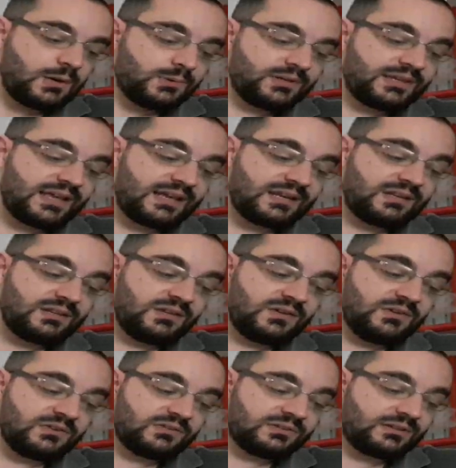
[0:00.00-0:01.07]
We then
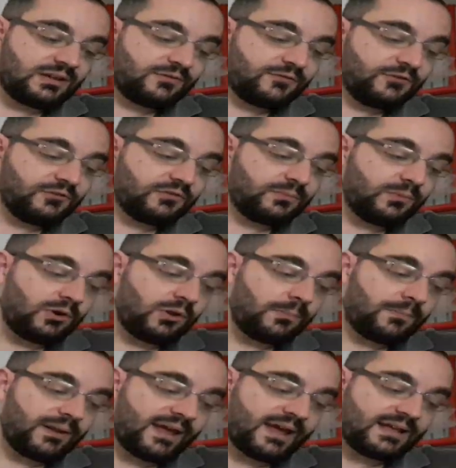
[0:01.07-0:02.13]
used a few small
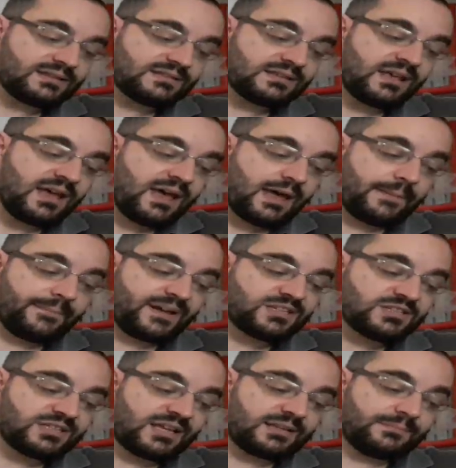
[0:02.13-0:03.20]
plants and
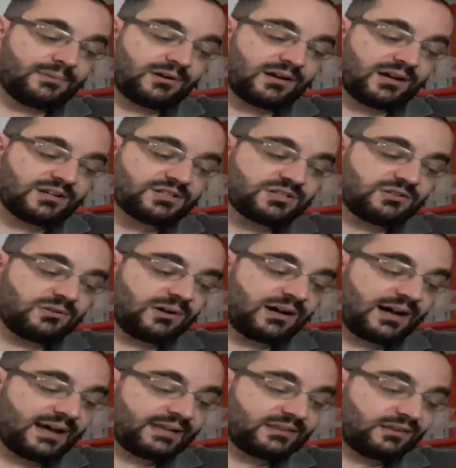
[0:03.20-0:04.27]
much dead brush to
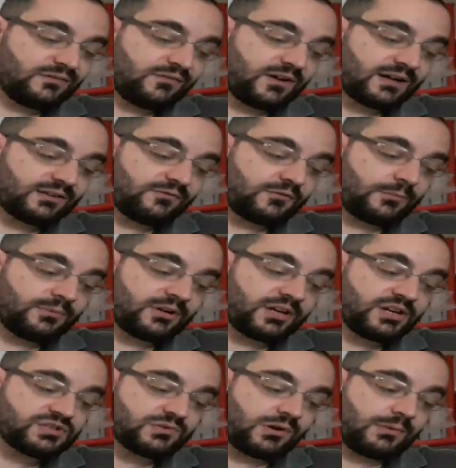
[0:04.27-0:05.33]
hide the fact from
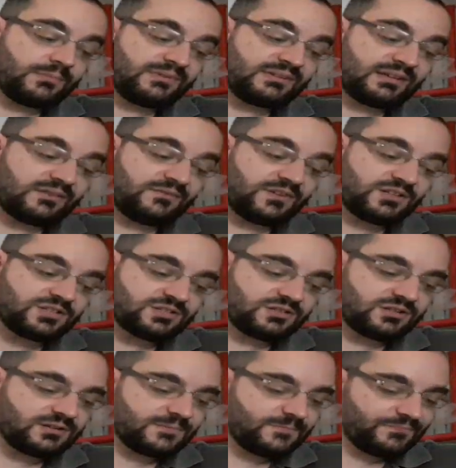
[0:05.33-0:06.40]
casual
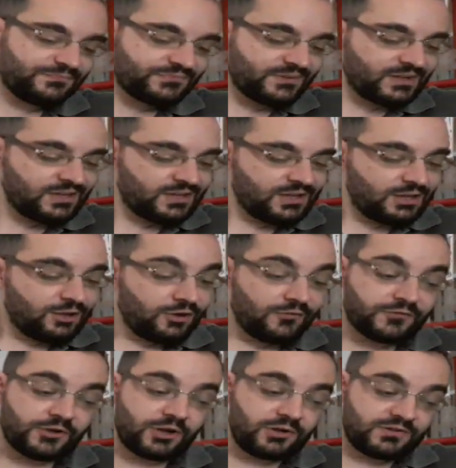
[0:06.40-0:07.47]
observation.
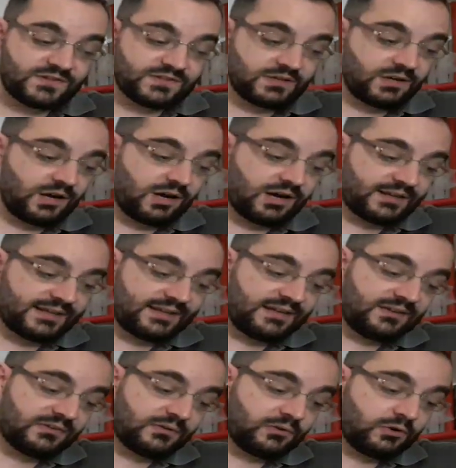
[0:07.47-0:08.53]
Of course, Guard and
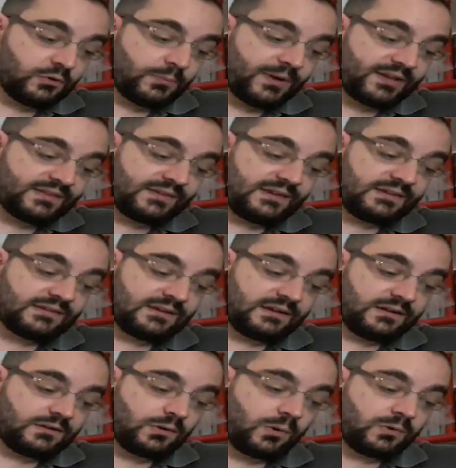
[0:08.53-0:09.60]
his group had easily
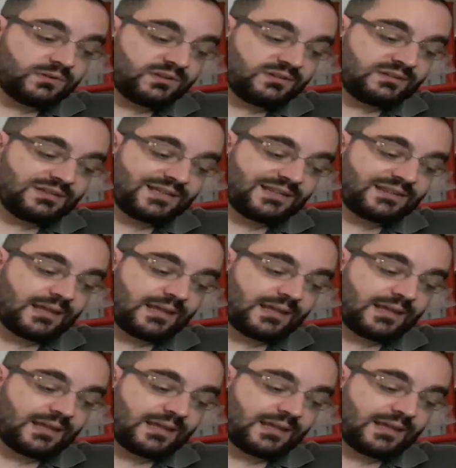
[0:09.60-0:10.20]
noted the